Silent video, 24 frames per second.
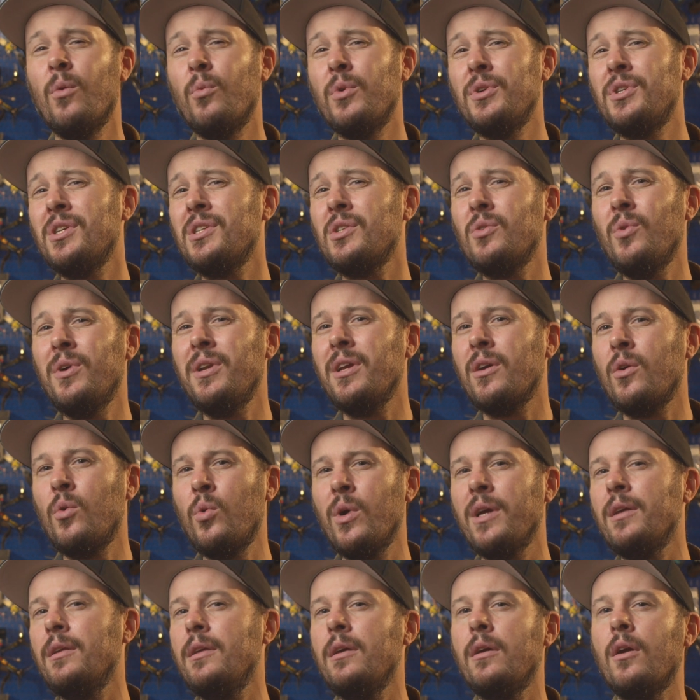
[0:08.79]
we're just going to
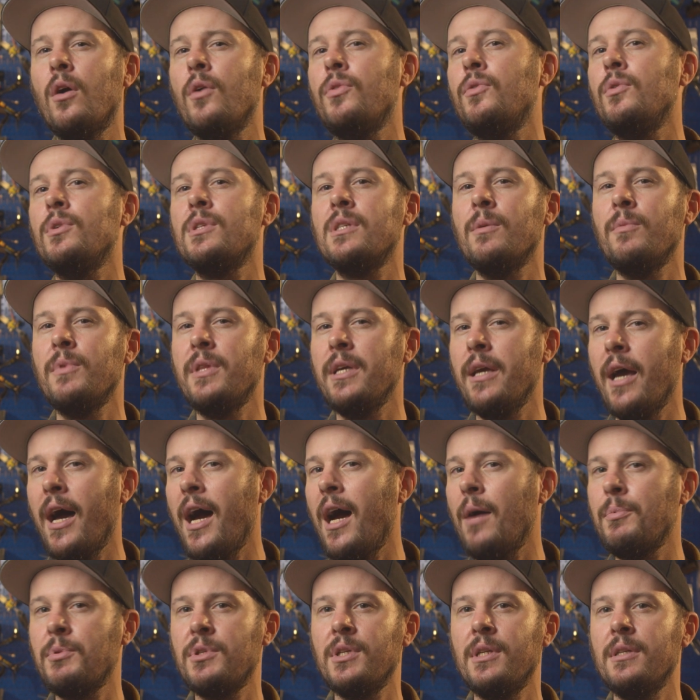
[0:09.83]
quickly go through some of the
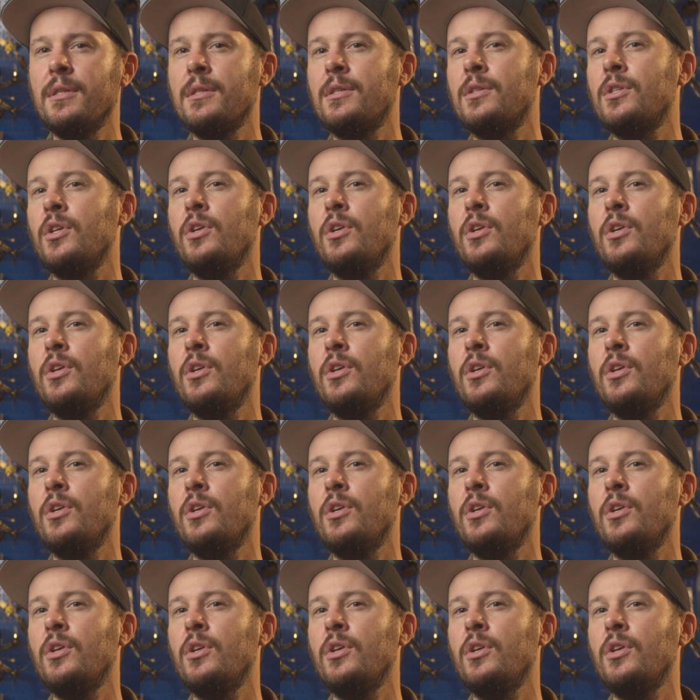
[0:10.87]
options